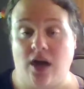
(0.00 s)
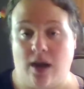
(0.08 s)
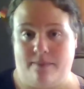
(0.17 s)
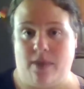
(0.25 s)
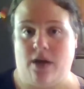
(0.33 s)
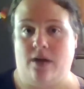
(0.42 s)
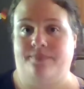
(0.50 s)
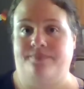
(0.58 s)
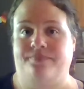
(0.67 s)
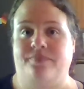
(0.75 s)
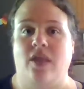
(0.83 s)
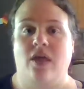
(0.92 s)
number.
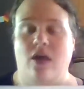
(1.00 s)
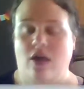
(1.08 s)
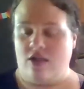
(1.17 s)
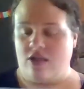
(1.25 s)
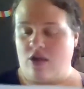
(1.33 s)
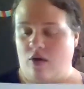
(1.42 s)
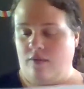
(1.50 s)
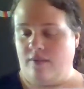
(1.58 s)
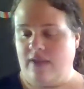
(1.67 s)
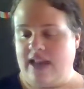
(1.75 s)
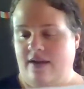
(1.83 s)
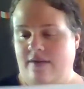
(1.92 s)
So
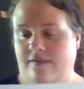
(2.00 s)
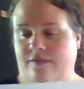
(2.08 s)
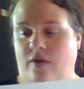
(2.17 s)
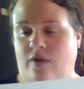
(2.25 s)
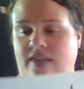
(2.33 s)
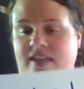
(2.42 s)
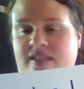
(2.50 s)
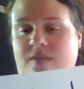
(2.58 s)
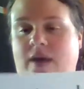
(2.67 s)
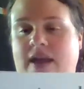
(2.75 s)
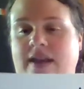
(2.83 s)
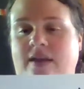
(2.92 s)
for this
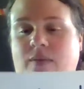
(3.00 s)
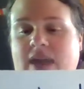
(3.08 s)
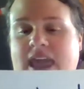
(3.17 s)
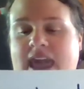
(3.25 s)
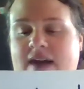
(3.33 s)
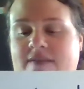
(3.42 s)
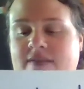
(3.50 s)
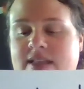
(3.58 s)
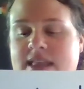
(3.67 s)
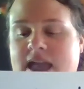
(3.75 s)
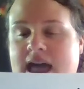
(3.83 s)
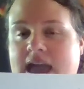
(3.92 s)
one, we have
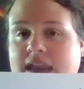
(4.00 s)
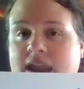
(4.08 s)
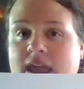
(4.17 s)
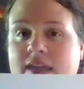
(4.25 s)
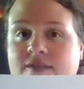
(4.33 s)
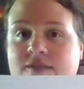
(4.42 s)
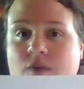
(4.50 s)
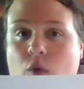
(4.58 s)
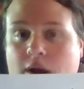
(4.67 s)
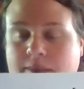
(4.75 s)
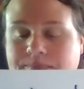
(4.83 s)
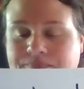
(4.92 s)
9 and
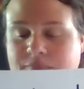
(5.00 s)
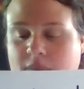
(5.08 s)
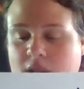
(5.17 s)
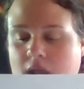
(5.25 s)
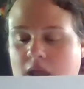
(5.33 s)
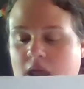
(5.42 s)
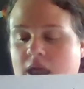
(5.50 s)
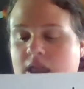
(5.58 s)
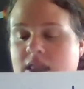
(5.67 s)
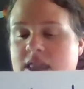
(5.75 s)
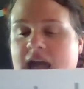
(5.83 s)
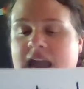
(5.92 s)
4.
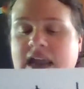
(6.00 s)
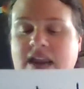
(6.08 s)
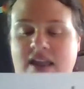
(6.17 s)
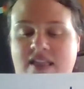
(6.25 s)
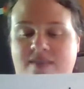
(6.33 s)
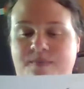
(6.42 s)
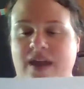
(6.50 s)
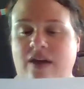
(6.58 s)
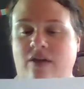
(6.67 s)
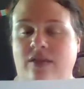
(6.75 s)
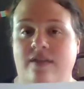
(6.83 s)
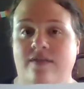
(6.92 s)
9 is
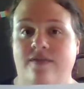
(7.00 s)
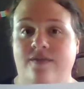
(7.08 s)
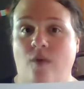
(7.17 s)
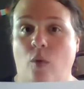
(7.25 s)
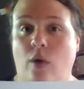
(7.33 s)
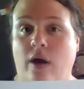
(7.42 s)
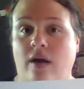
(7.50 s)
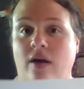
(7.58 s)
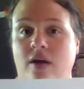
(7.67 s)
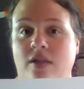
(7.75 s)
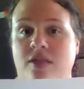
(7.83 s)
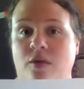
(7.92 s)
bigger than 4,
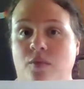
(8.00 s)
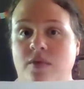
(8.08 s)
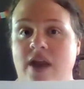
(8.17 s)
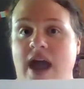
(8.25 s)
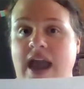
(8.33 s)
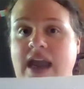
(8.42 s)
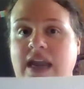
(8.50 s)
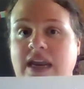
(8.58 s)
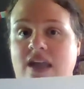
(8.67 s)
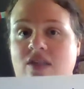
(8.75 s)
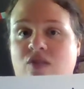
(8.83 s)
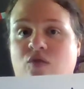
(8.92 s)
so 9
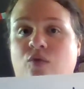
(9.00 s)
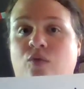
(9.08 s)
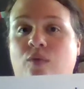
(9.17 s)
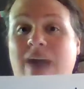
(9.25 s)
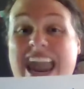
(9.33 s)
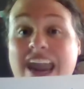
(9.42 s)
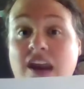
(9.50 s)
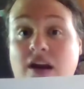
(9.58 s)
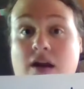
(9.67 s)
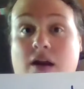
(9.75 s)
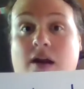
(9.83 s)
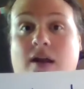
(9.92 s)
is
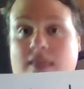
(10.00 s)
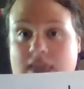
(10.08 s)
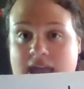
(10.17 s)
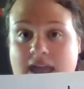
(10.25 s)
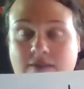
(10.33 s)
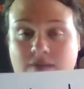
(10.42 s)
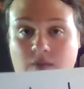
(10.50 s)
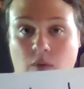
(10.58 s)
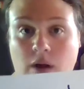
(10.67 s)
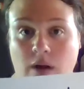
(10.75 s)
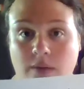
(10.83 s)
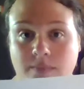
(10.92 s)
greater than
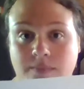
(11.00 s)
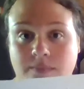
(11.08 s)
4.